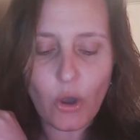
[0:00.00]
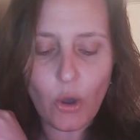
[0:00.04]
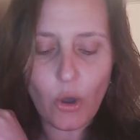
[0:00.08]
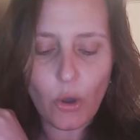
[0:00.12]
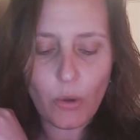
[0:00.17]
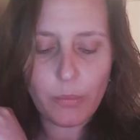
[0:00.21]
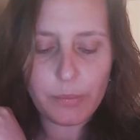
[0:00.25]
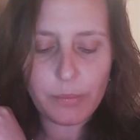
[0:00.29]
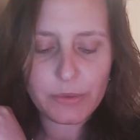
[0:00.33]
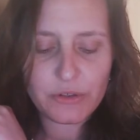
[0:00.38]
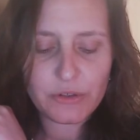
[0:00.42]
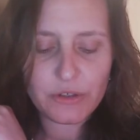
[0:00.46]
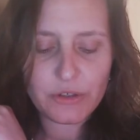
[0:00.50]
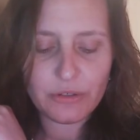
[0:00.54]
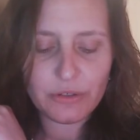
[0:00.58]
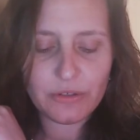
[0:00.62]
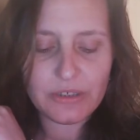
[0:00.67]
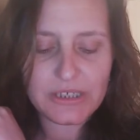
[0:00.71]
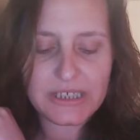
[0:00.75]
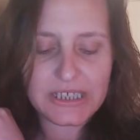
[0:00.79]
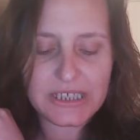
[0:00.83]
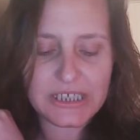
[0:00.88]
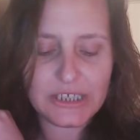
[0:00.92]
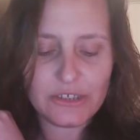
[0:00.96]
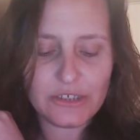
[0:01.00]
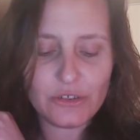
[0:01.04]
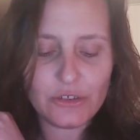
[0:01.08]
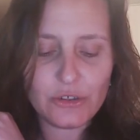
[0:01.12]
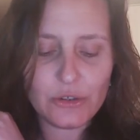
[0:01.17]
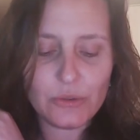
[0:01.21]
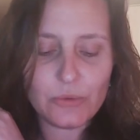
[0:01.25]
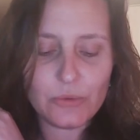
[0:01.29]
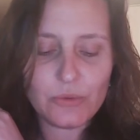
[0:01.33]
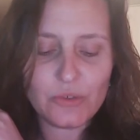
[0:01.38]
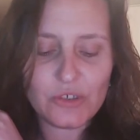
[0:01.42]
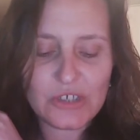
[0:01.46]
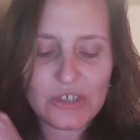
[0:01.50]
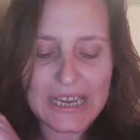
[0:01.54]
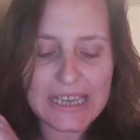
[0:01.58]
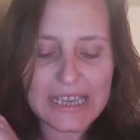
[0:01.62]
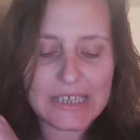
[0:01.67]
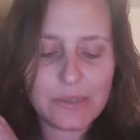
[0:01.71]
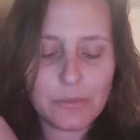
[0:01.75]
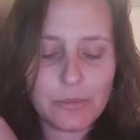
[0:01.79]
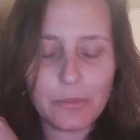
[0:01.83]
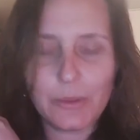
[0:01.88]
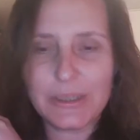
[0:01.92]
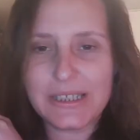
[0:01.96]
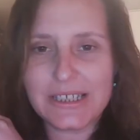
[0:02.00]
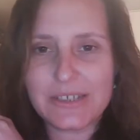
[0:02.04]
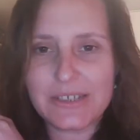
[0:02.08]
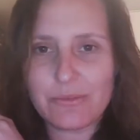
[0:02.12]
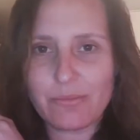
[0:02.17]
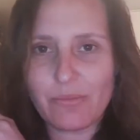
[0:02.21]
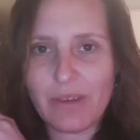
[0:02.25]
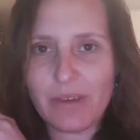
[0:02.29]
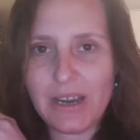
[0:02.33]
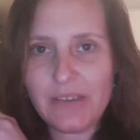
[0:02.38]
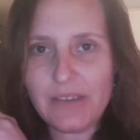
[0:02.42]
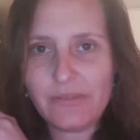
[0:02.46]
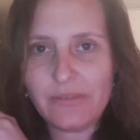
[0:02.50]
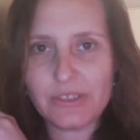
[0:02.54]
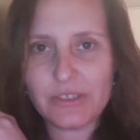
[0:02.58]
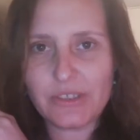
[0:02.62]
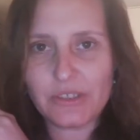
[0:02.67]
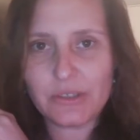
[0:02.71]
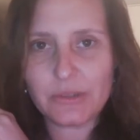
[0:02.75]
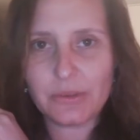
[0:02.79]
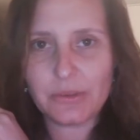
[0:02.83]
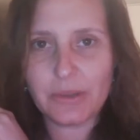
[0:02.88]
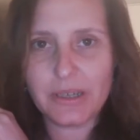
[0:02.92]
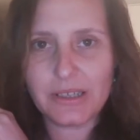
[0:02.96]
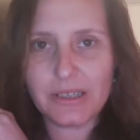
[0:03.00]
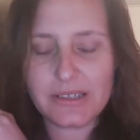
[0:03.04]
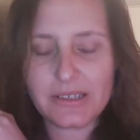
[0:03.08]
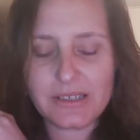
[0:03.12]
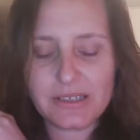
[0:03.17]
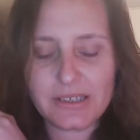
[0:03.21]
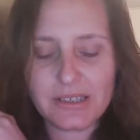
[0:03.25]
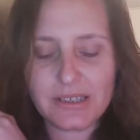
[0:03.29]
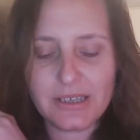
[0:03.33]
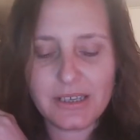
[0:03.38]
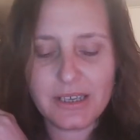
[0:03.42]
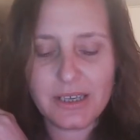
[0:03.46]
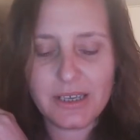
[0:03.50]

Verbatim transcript: opportunity to shed what isn't relevant to us